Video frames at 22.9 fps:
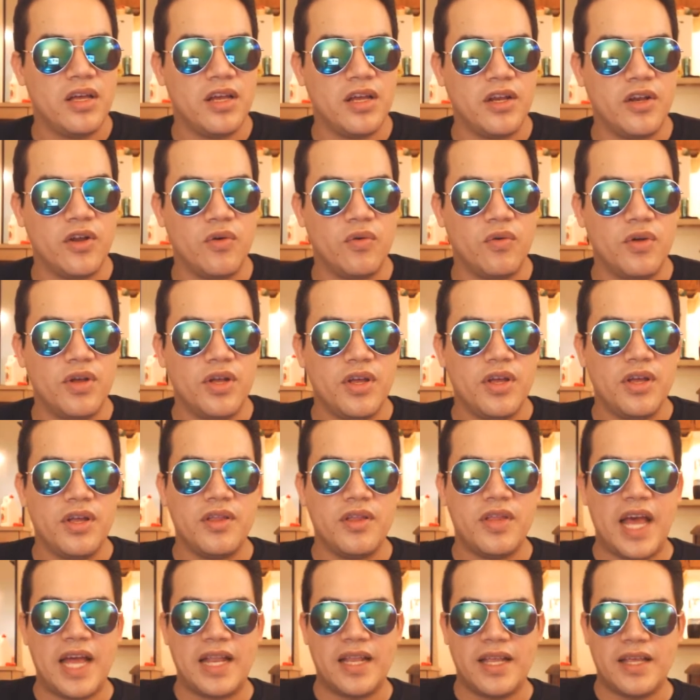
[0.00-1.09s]
You know,
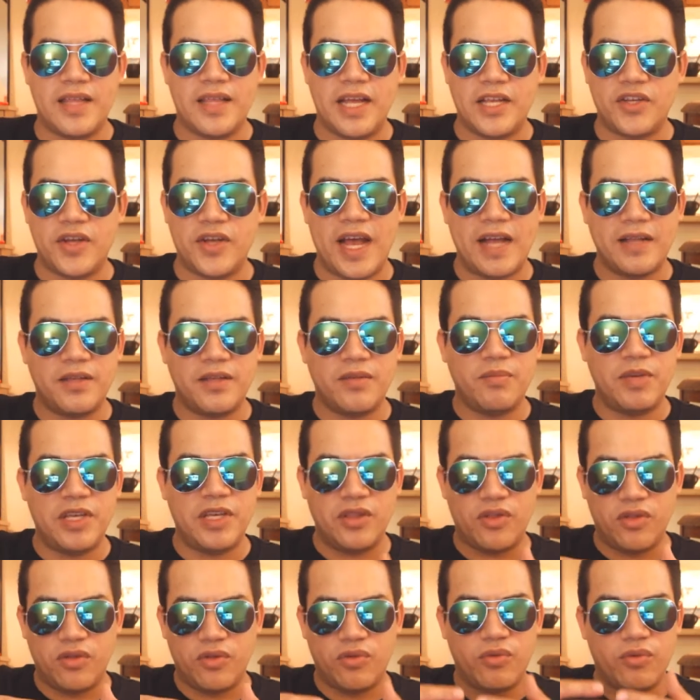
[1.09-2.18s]
that, that you have to
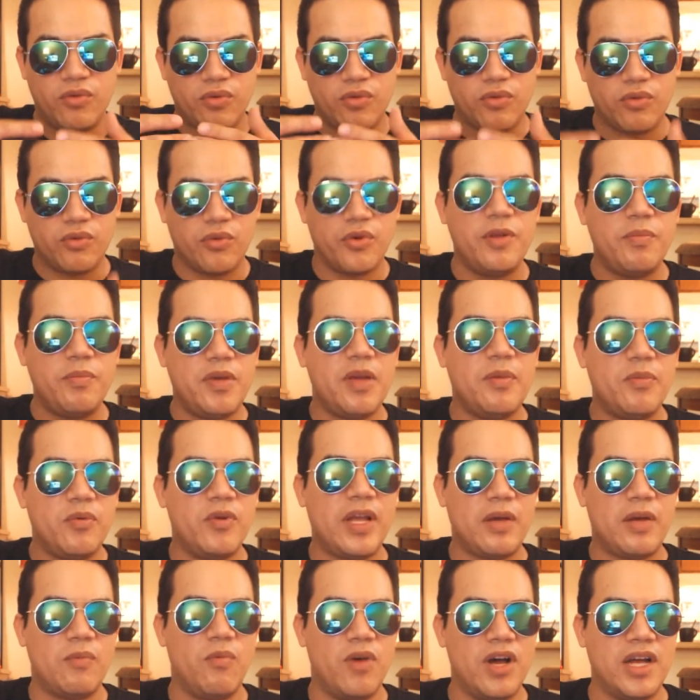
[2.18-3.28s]
be three
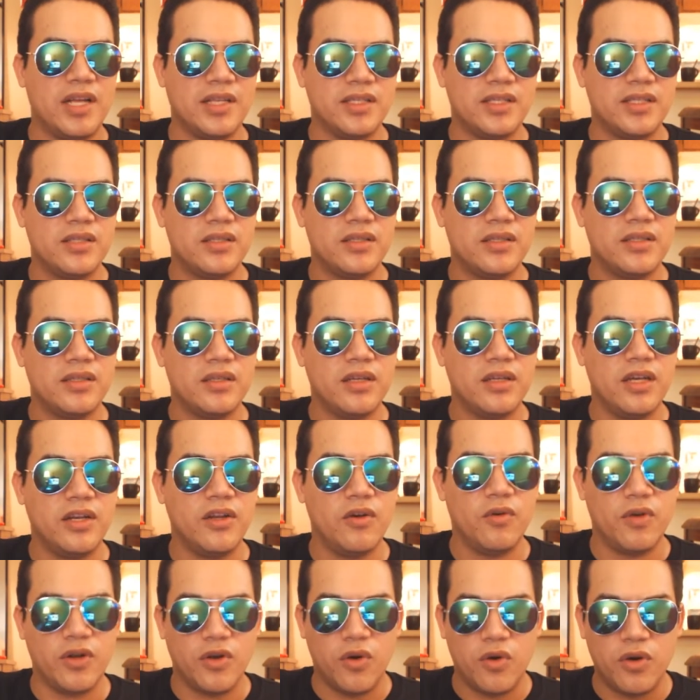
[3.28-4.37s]
people at once, you
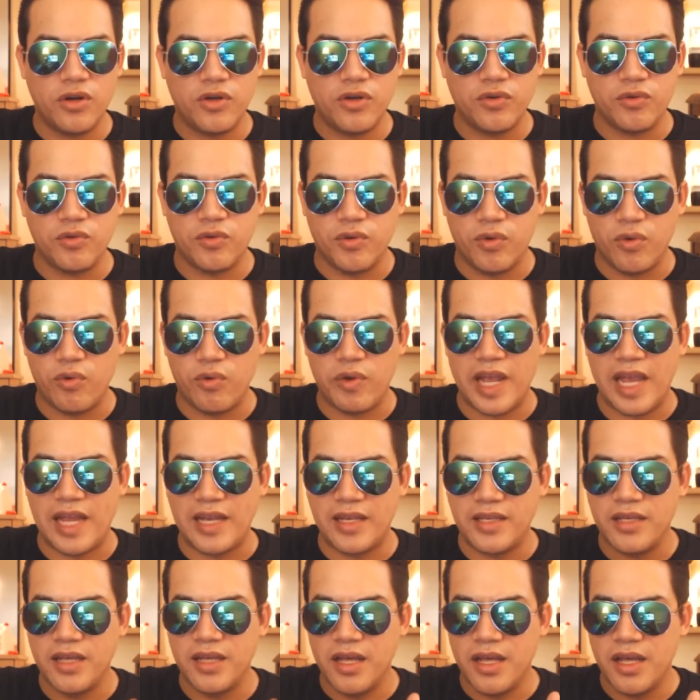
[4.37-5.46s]
know, in order to
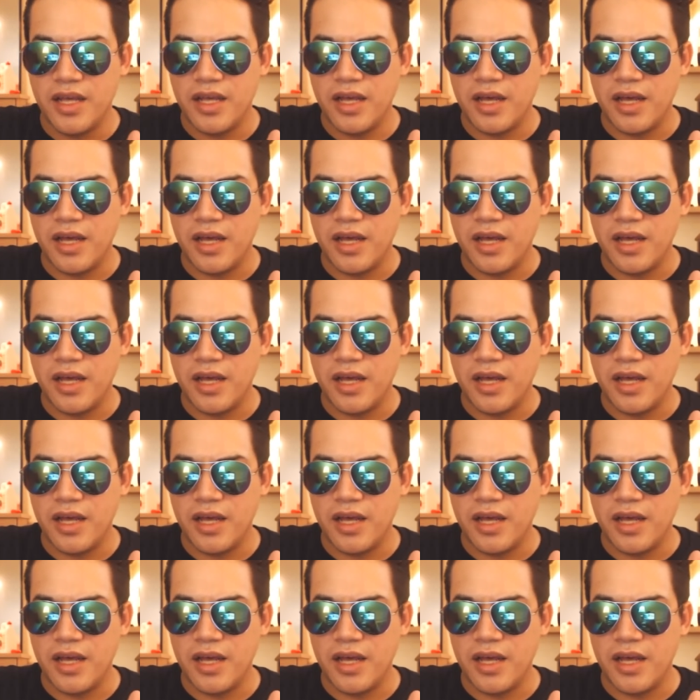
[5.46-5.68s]
create